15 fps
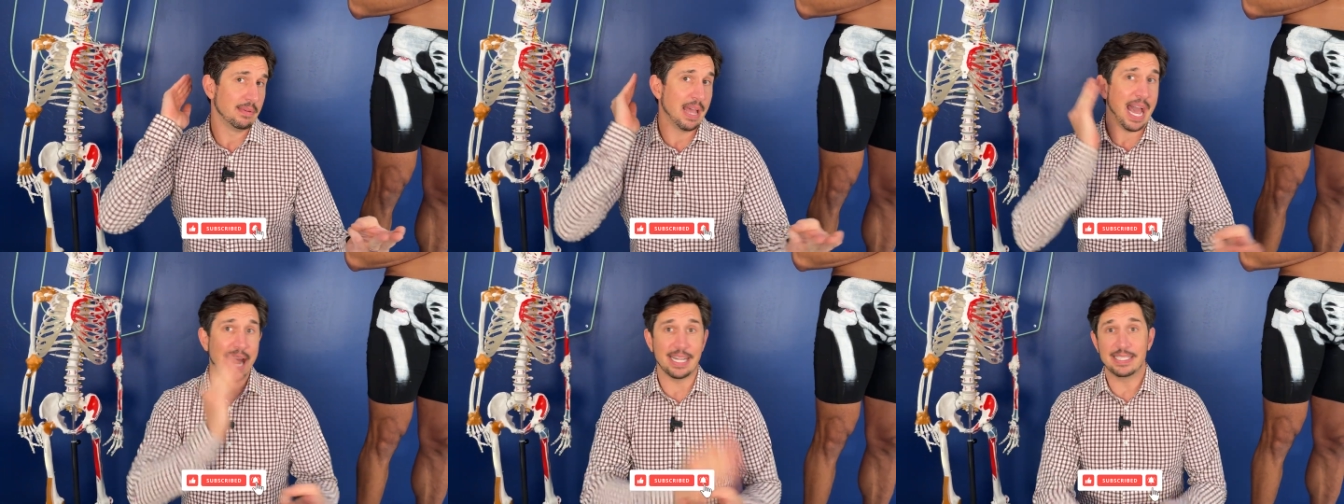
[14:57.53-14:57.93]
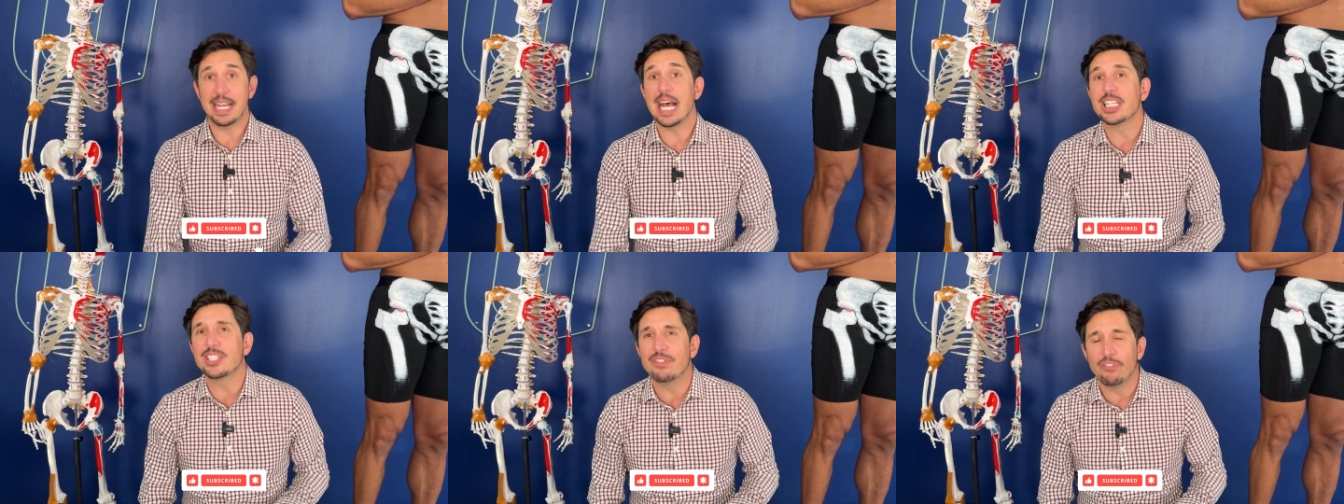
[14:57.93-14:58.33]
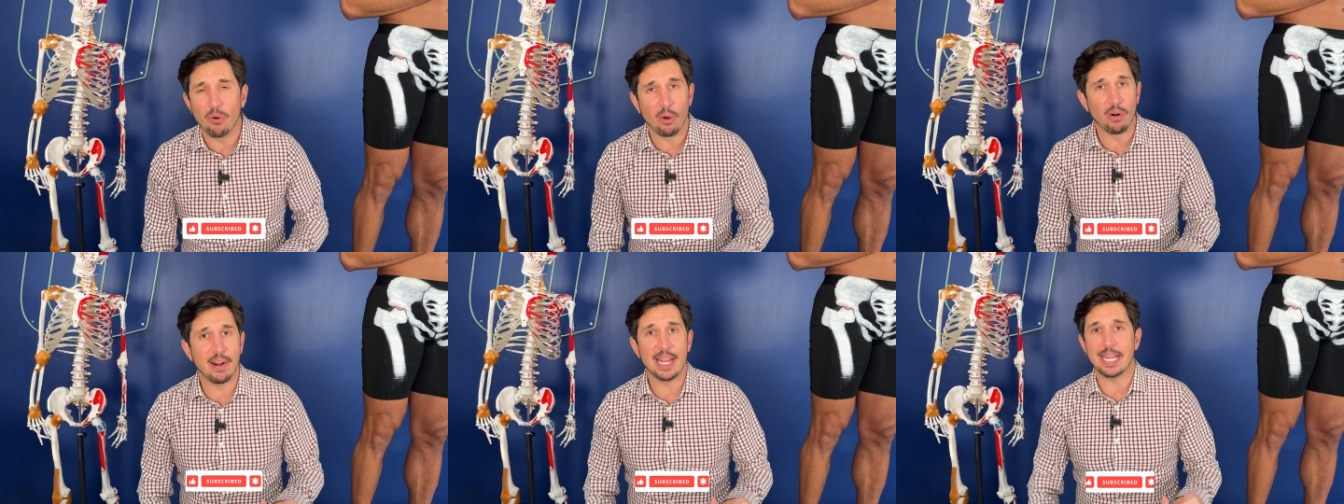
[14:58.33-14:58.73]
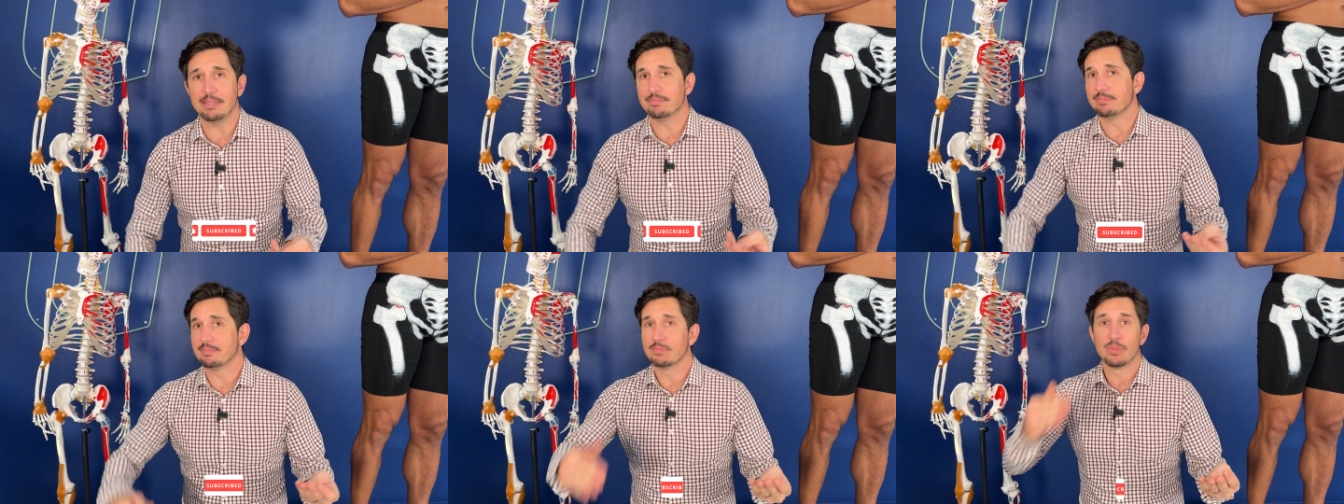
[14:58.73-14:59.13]
how to test for
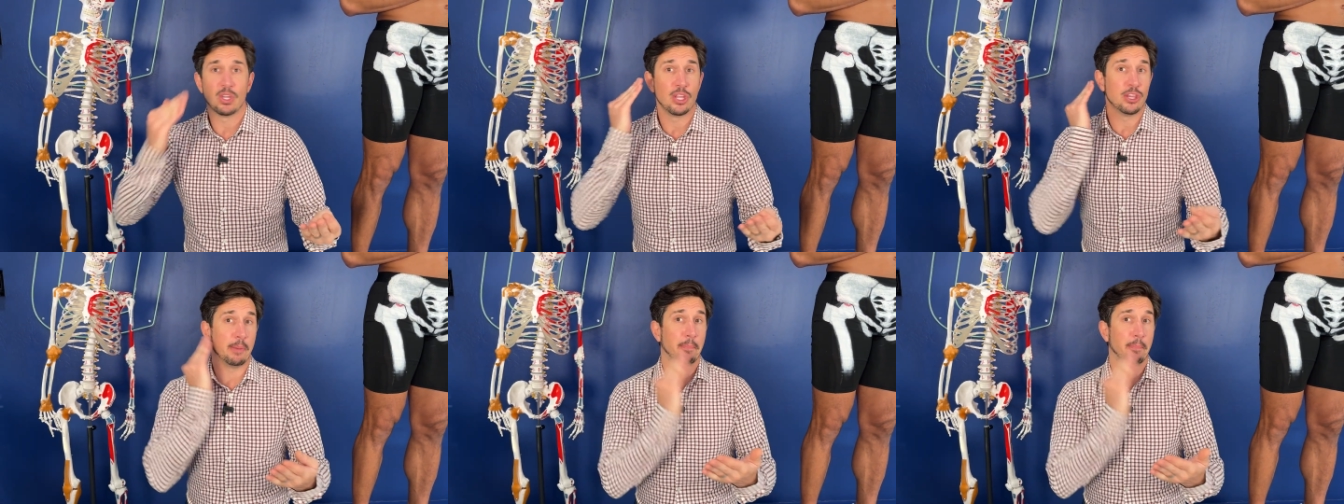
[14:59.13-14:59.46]
it, the